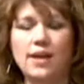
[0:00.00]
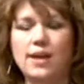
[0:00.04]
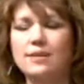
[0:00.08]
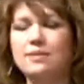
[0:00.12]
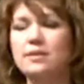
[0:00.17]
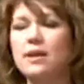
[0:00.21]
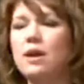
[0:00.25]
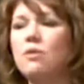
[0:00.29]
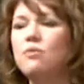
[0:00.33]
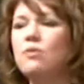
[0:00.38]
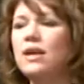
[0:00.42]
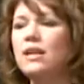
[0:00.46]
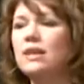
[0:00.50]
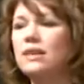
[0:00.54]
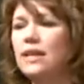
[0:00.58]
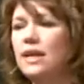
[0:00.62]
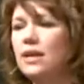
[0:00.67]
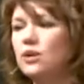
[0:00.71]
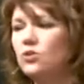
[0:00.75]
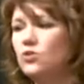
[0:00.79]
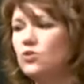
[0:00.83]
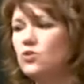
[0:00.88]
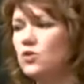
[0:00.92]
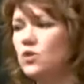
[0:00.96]
Yes, I write
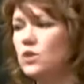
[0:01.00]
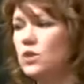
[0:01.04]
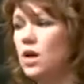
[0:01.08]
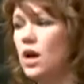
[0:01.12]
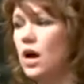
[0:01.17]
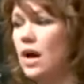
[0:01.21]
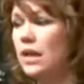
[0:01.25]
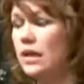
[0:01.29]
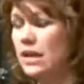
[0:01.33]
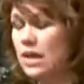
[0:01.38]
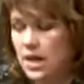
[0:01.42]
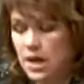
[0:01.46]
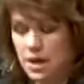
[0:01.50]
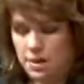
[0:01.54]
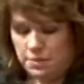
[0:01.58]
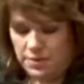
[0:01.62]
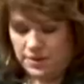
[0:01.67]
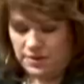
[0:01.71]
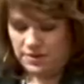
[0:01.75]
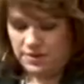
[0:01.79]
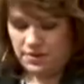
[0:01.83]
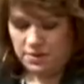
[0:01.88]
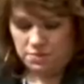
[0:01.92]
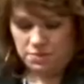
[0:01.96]
letters to God,
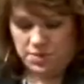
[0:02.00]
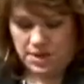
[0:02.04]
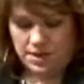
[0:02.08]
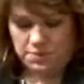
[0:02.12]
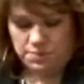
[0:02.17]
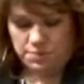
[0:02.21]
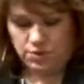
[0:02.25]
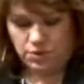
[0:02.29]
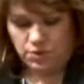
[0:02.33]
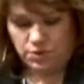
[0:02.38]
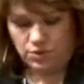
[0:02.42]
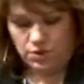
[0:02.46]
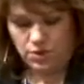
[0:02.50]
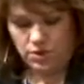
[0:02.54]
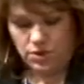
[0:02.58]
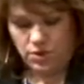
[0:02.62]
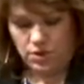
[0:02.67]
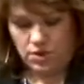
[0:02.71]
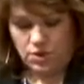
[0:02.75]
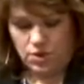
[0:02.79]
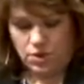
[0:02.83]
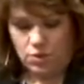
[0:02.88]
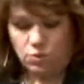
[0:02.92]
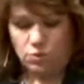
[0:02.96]
but some people
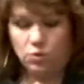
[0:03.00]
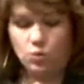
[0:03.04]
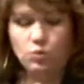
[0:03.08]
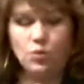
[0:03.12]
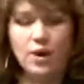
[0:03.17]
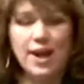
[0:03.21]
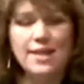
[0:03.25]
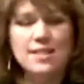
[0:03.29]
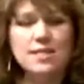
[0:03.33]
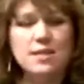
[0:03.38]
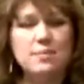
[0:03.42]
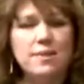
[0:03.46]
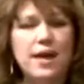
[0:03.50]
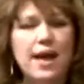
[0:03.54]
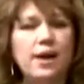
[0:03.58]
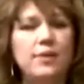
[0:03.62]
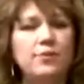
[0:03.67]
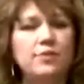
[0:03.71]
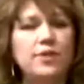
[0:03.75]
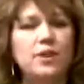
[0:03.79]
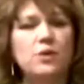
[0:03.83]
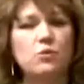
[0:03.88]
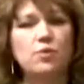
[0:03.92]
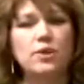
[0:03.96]
will write them
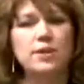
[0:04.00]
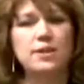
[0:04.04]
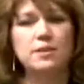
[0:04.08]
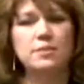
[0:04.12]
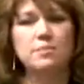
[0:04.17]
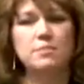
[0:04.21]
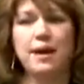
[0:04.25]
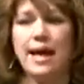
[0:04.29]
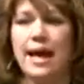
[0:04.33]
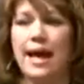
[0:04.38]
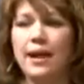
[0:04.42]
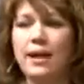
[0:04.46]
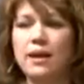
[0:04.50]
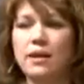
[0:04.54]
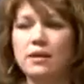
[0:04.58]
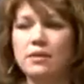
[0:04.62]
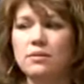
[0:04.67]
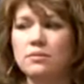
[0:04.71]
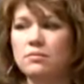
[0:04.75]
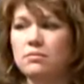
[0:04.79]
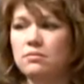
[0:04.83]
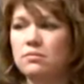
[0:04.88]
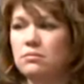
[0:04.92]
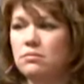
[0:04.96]
out and then read them
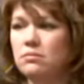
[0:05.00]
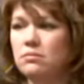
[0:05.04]
back.